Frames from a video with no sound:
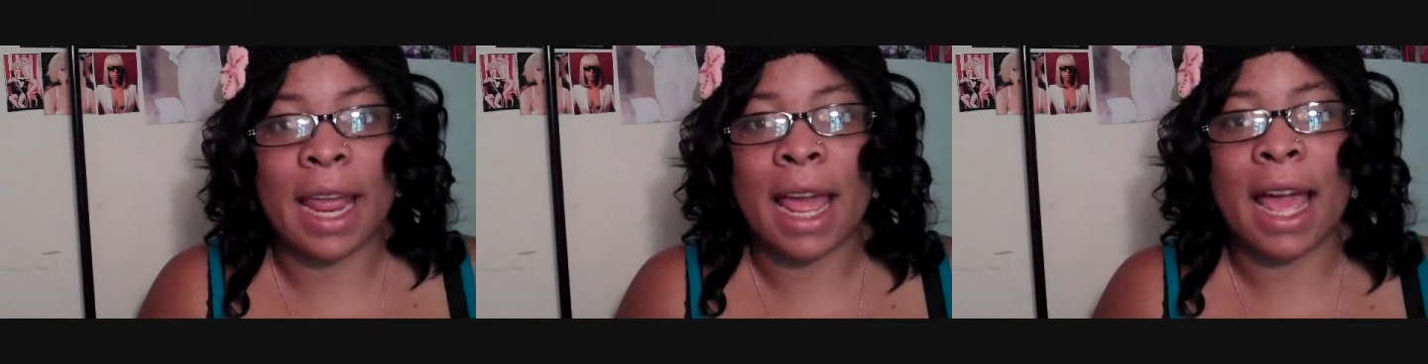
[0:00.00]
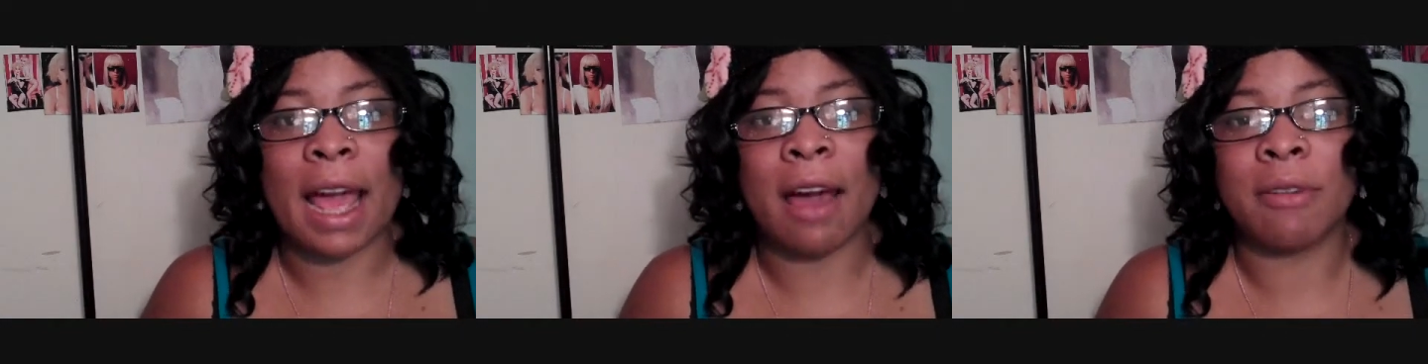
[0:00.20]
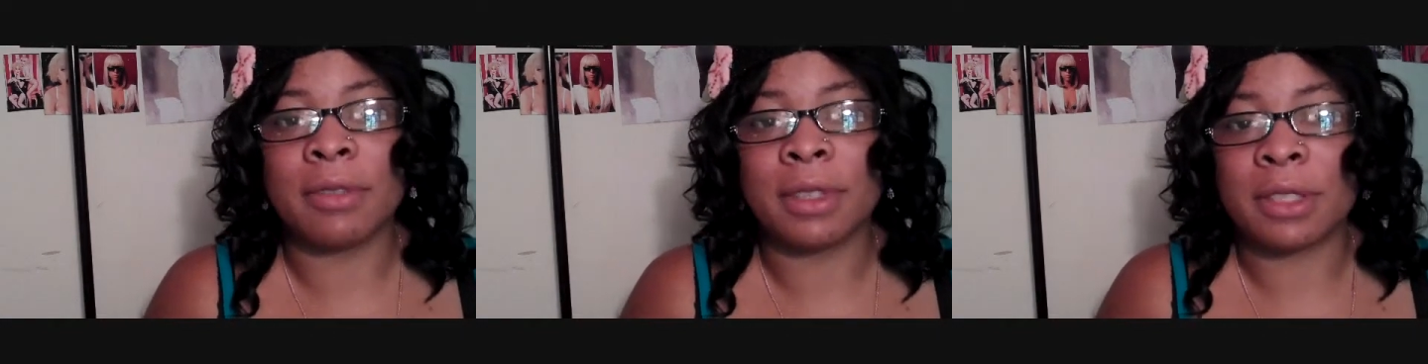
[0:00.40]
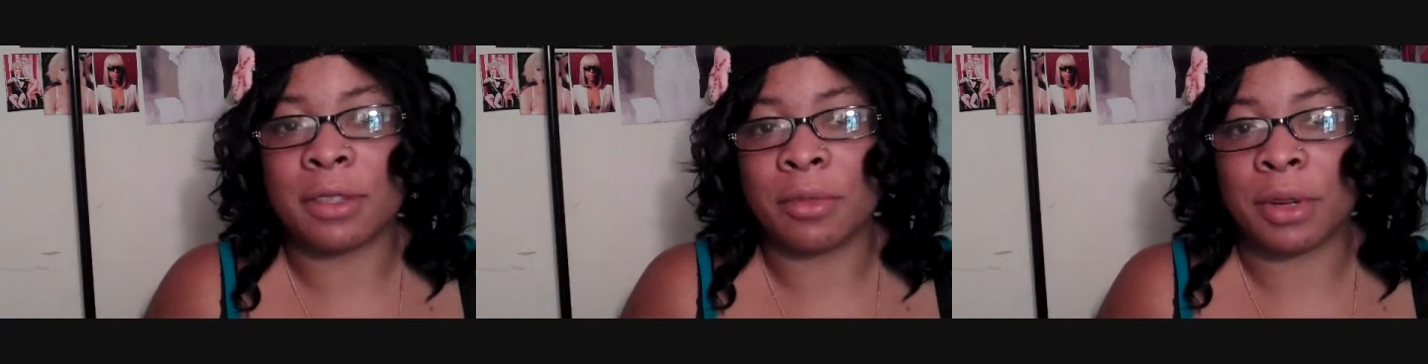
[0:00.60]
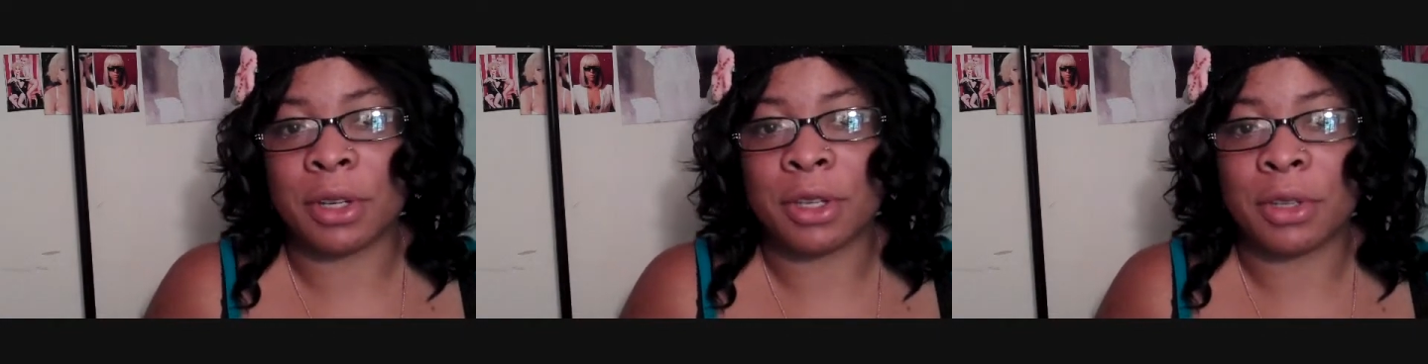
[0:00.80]
And I
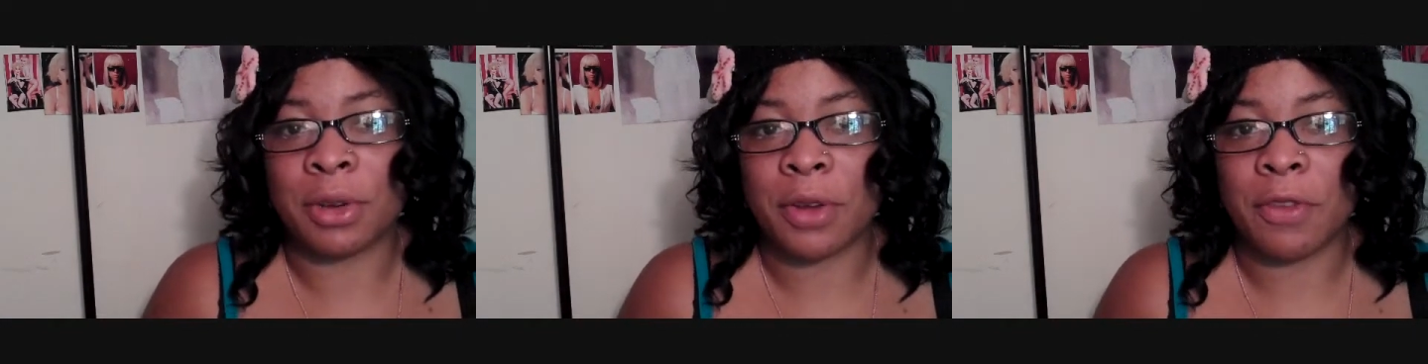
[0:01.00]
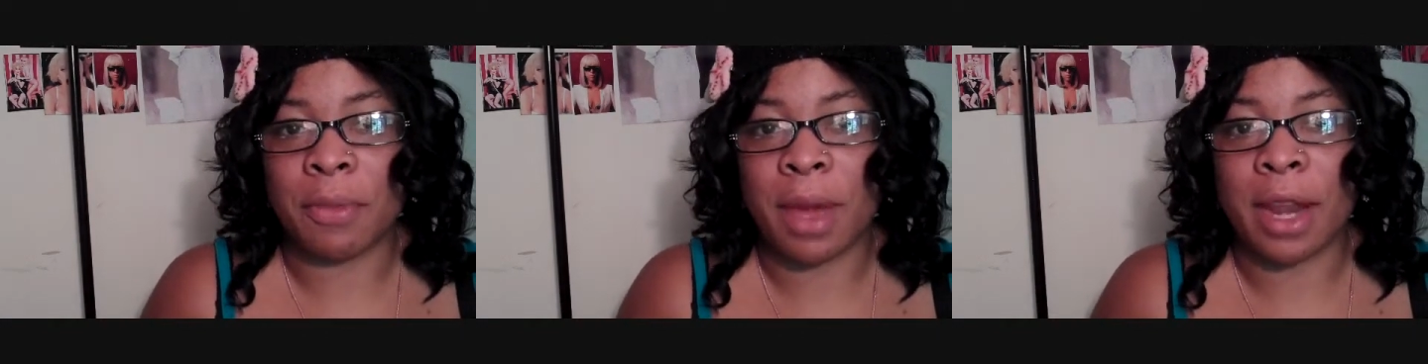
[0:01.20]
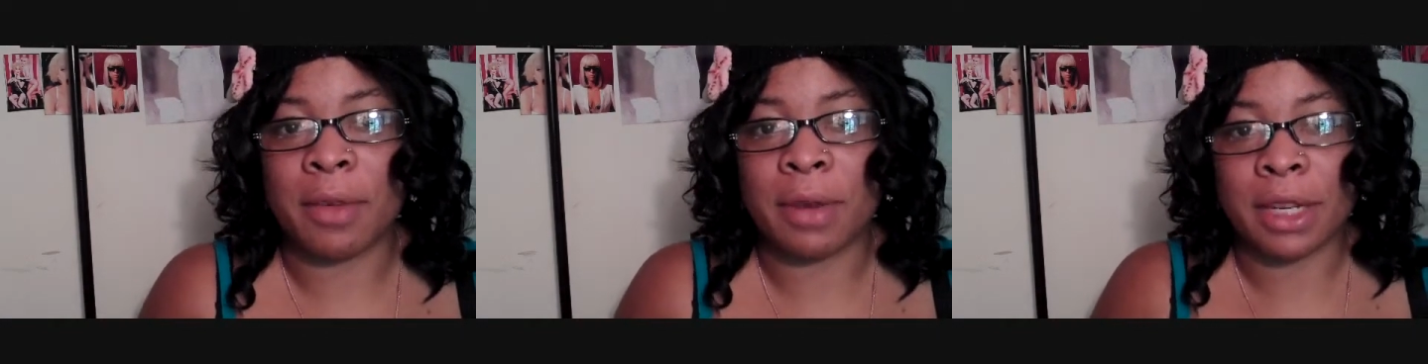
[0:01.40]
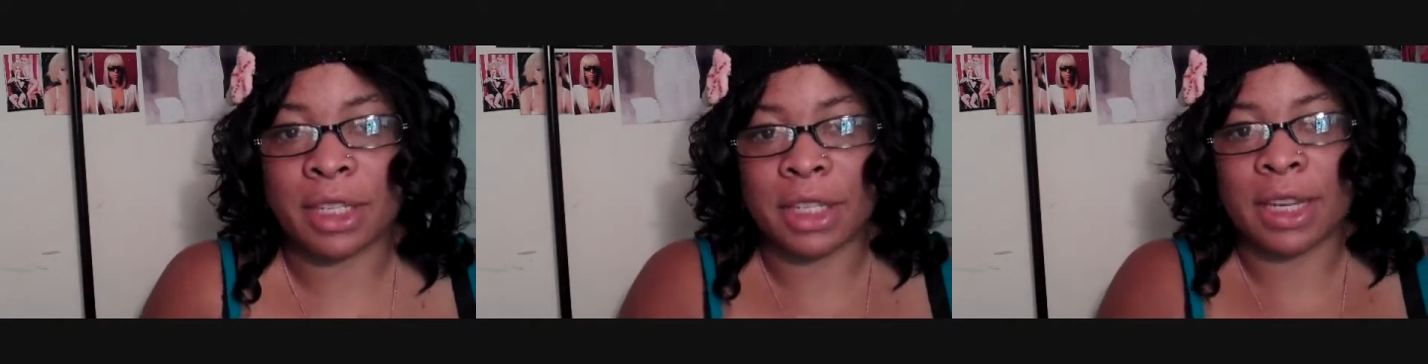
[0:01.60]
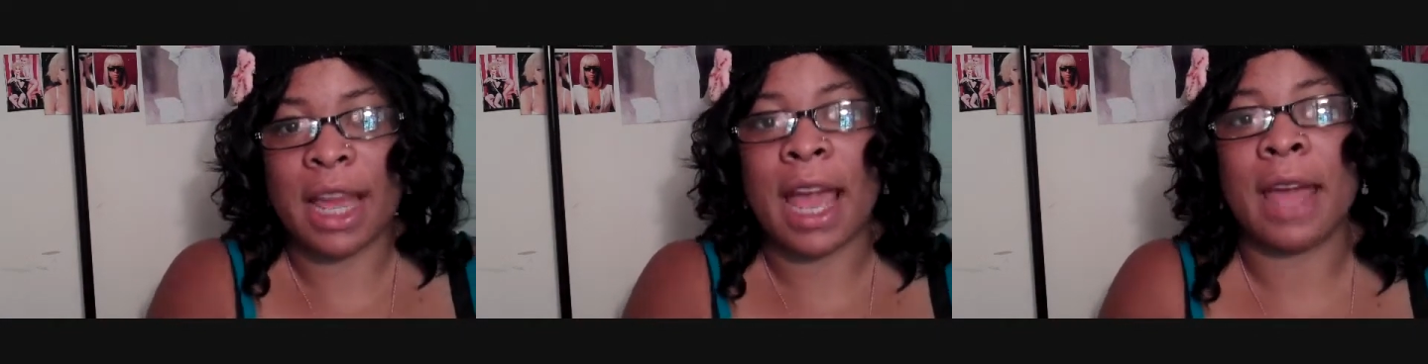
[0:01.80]
just want to show everybody what
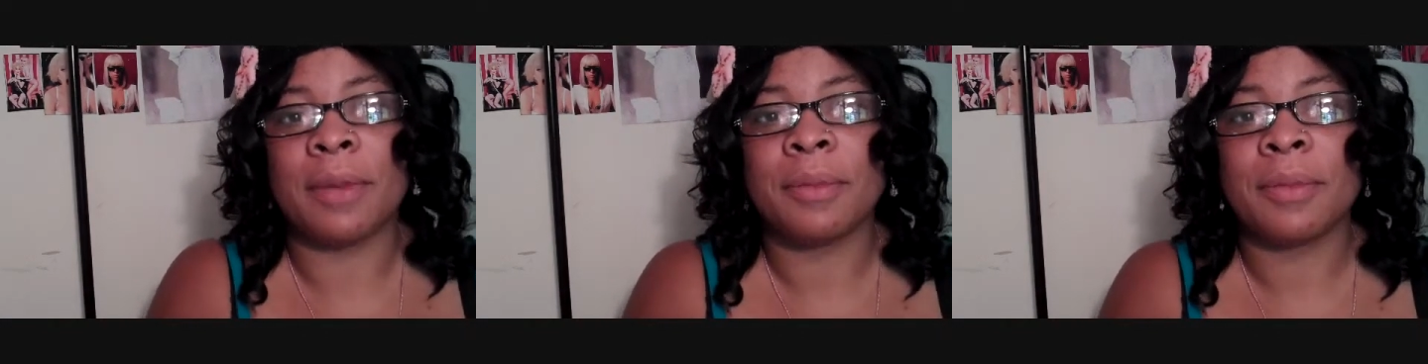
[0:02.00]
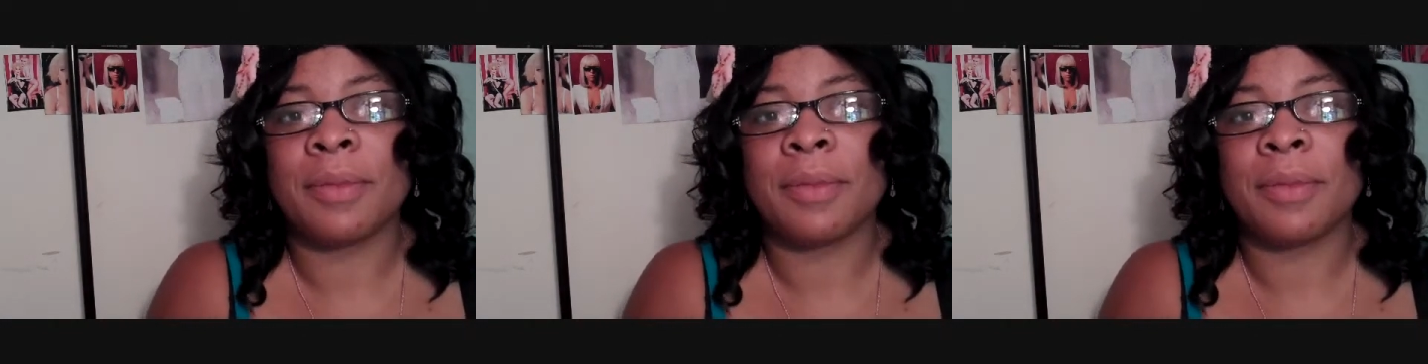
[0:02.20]
she got.